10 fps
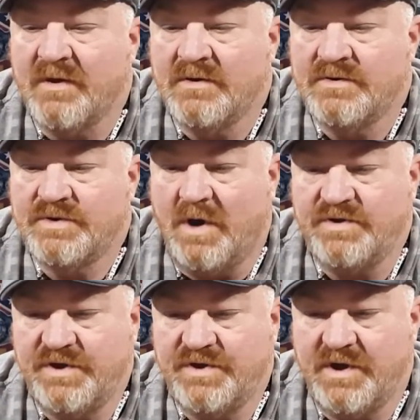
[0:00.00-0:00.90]
So
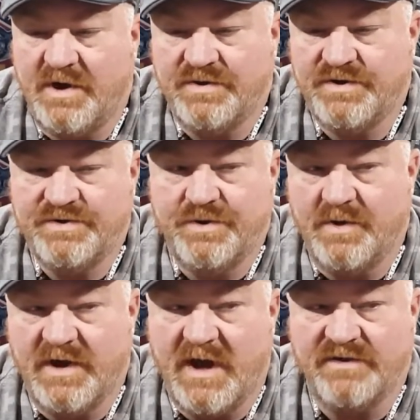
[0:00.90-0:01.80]
she's in there, she's doing
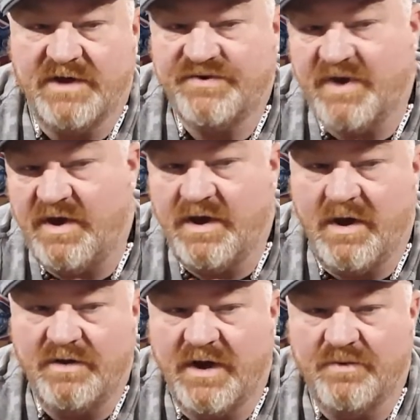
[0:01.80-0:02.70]
that. They said,
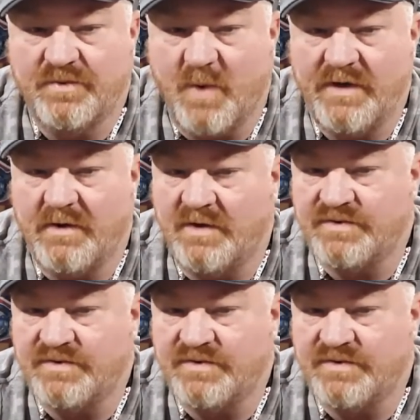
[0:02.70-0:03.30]
they was waiting around.